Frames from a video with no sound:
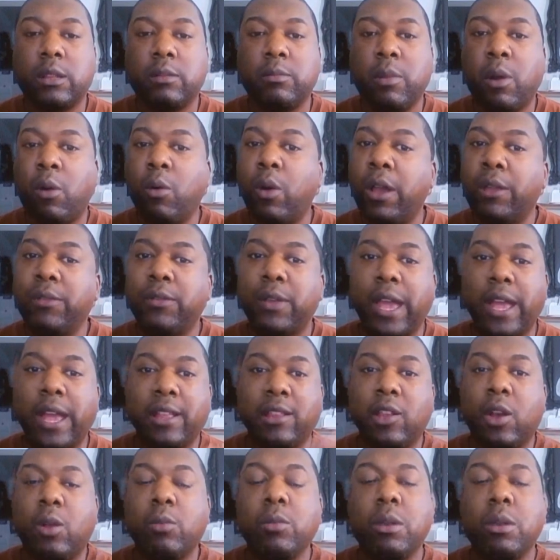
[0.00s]
my wife
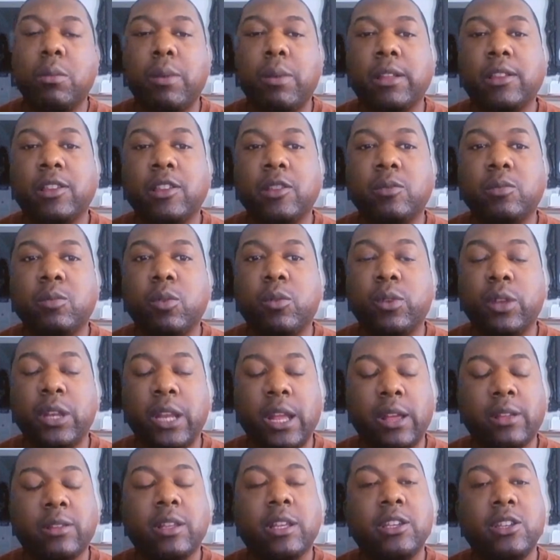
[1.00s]
had told me about this movie
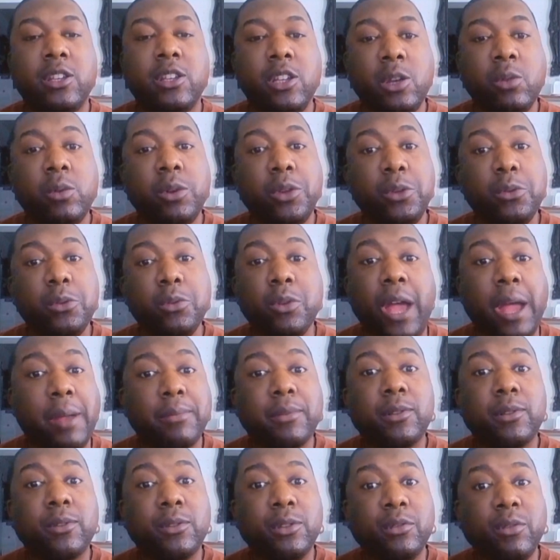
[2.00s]
and I was like, you know what, you're
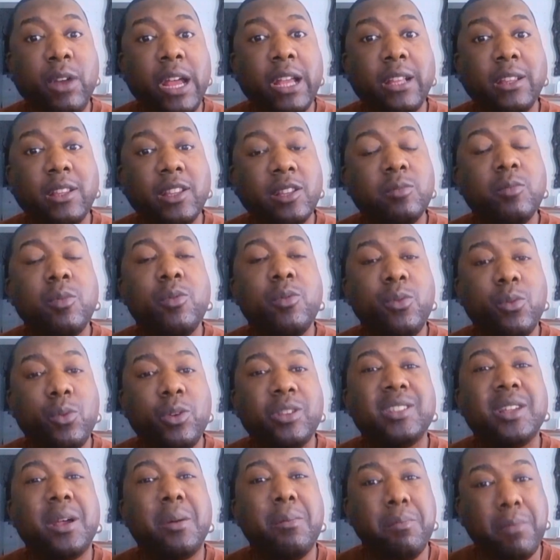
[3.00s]
absolutely right. This movie
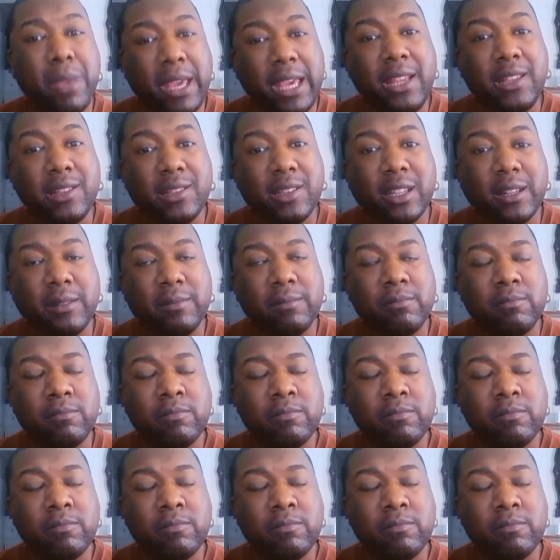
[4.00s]
was amazing.